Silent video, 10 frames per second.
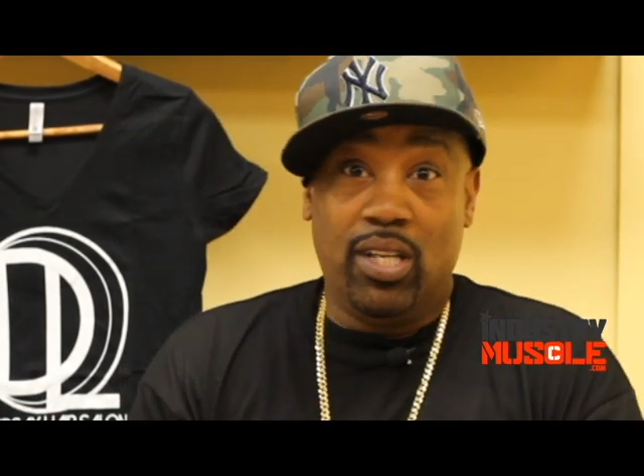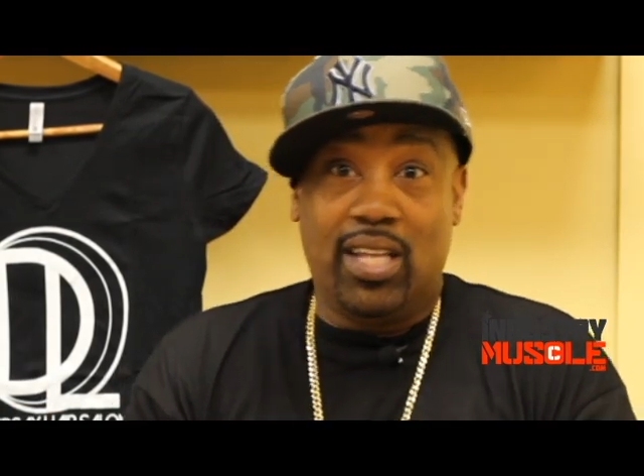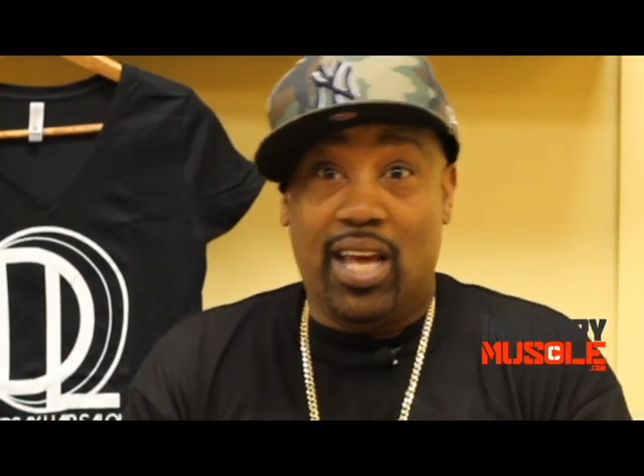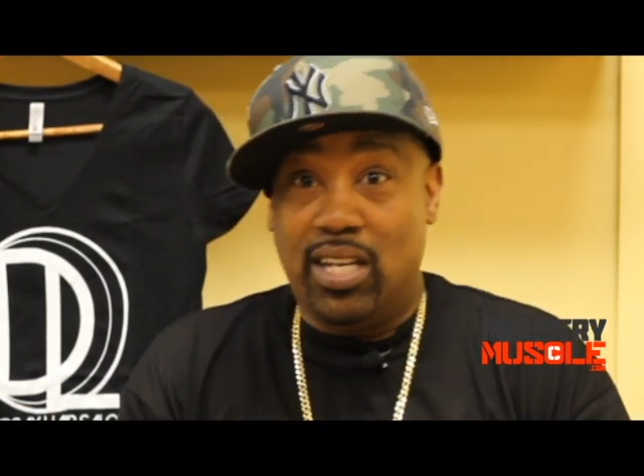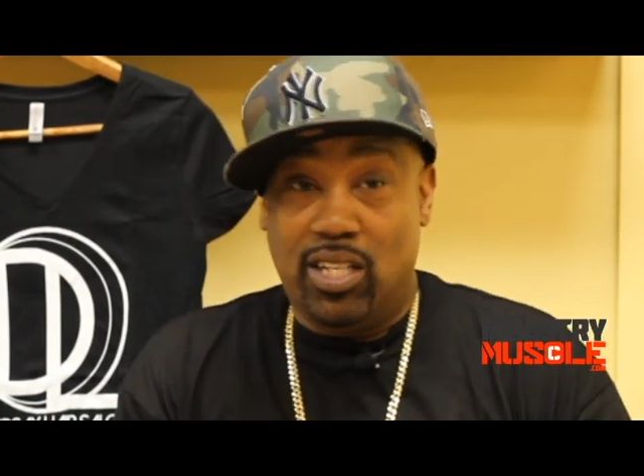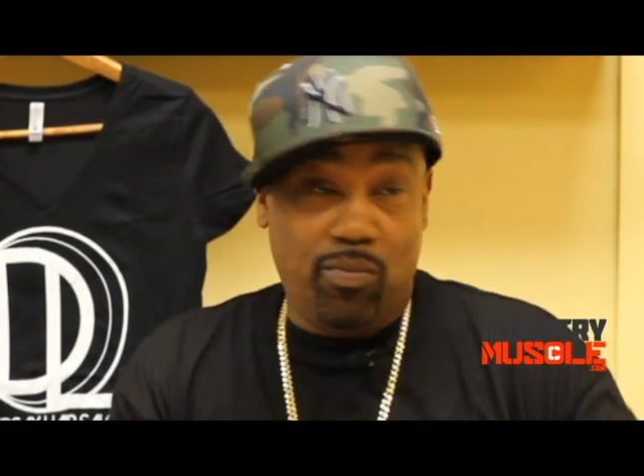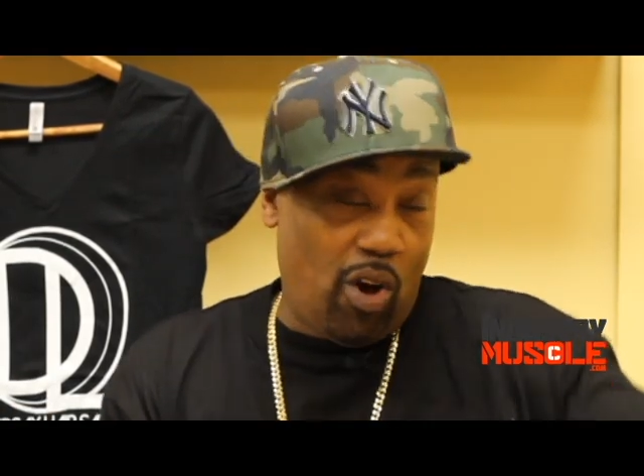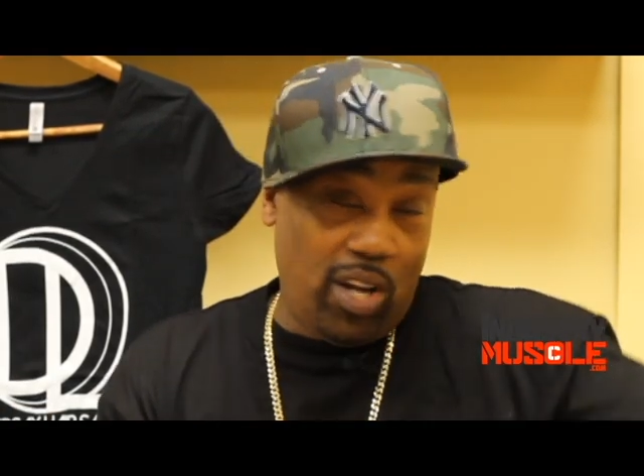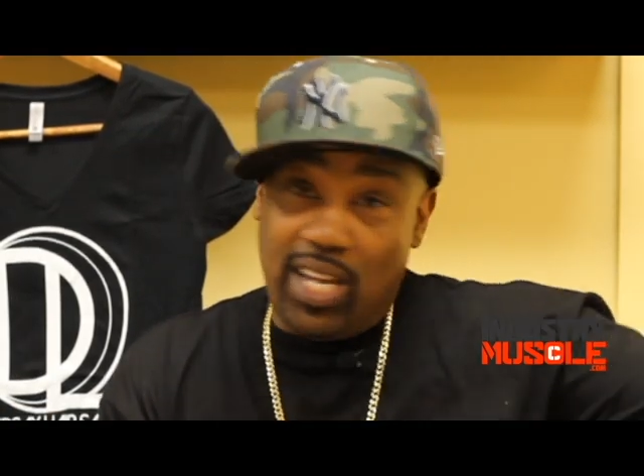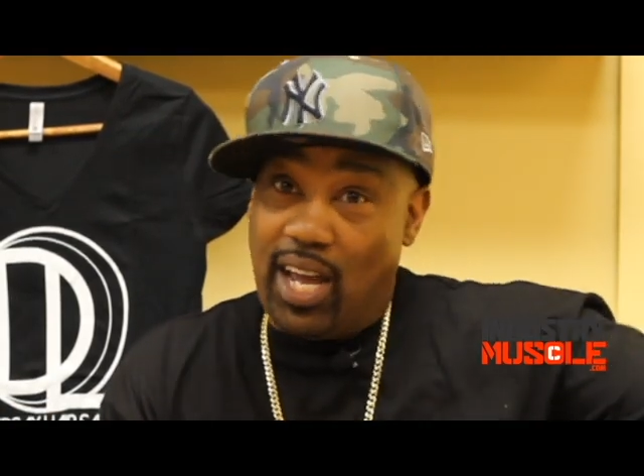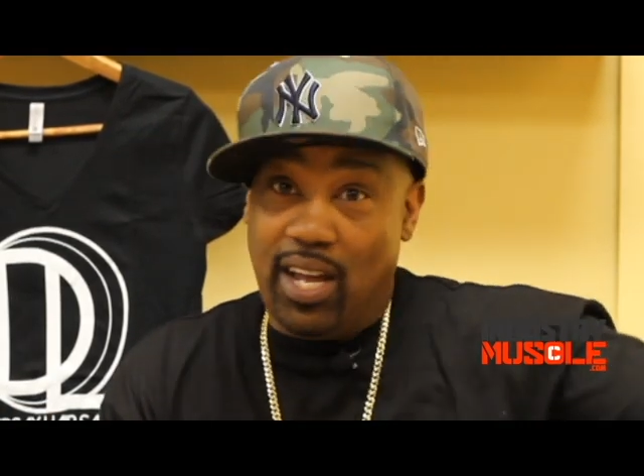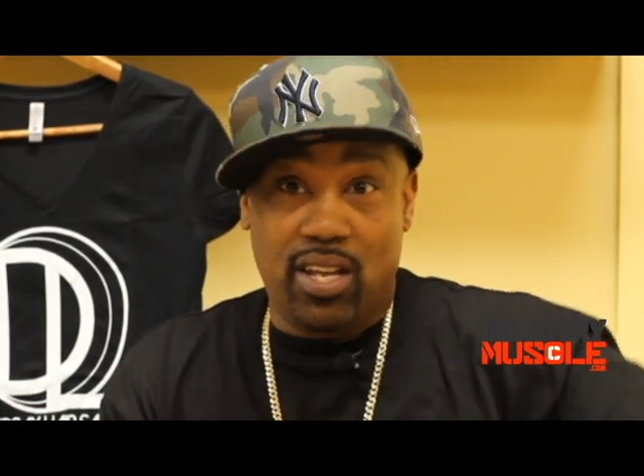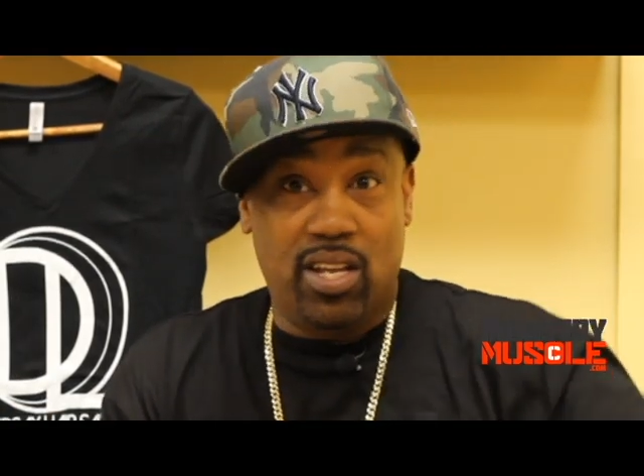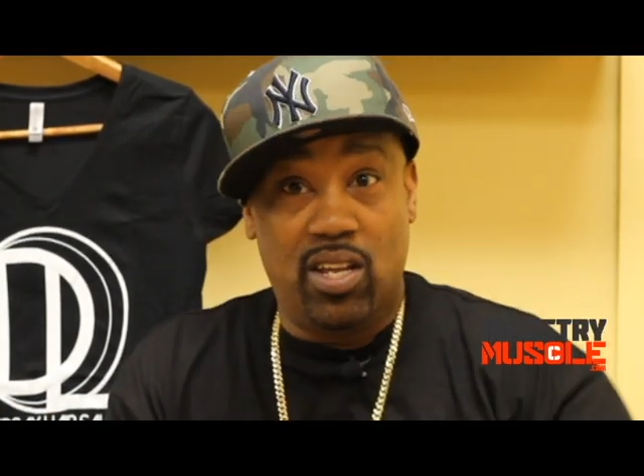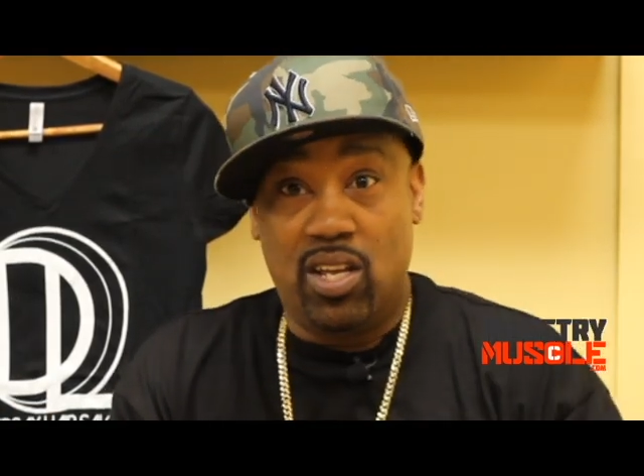That Marley got. When
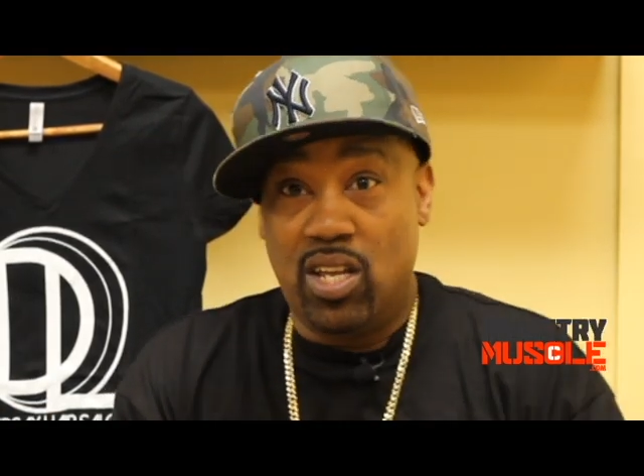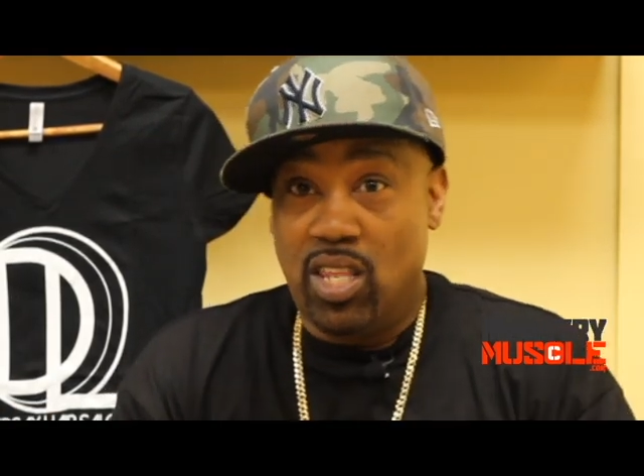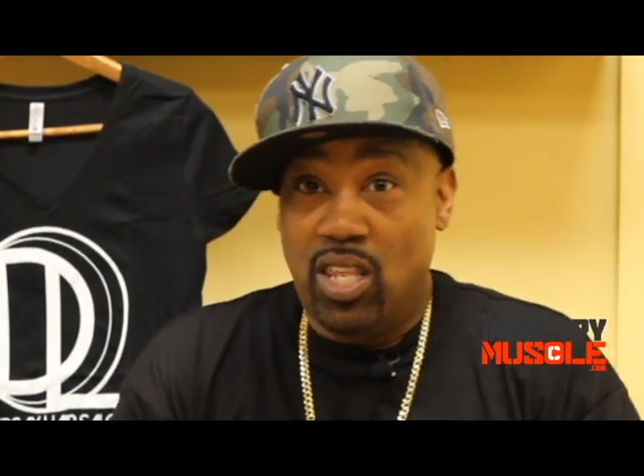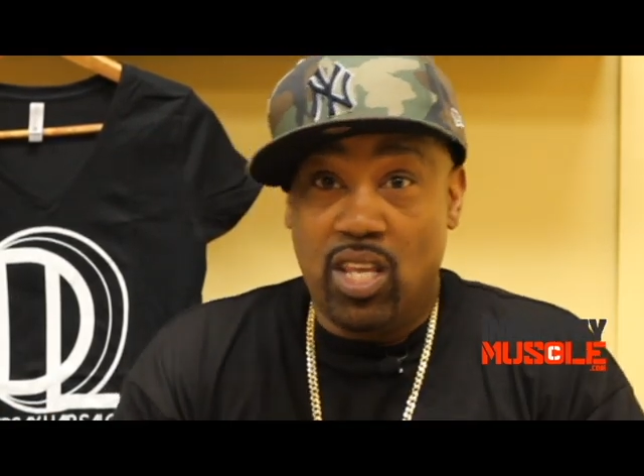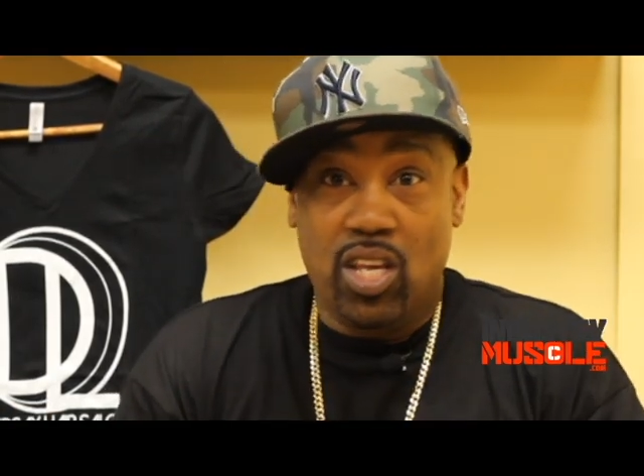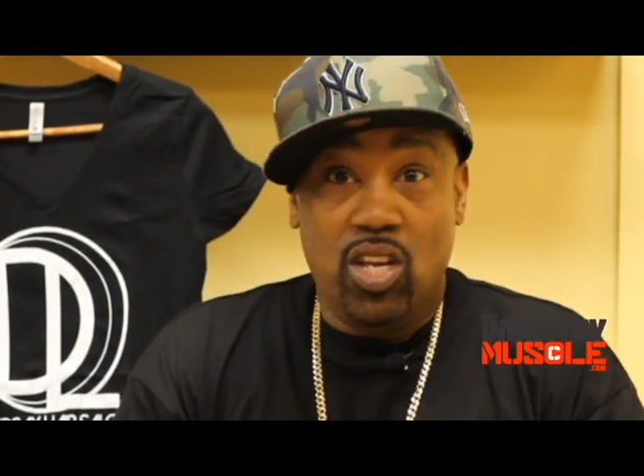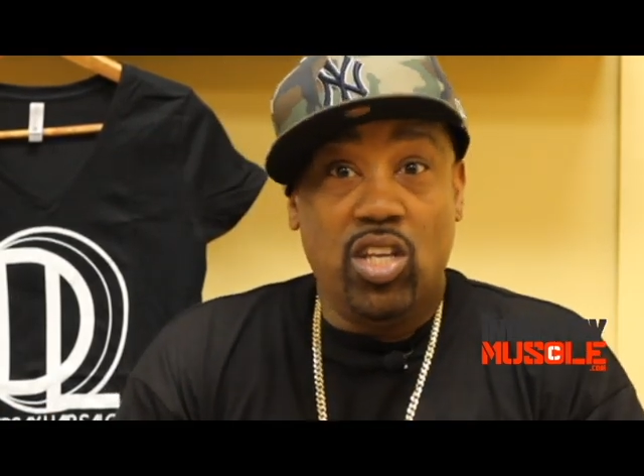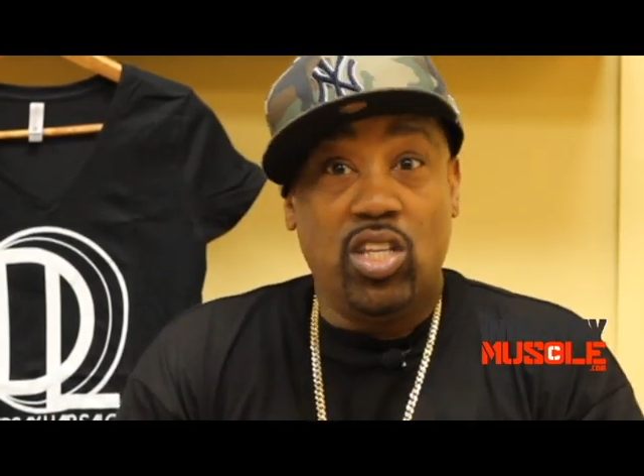y'all handing these records,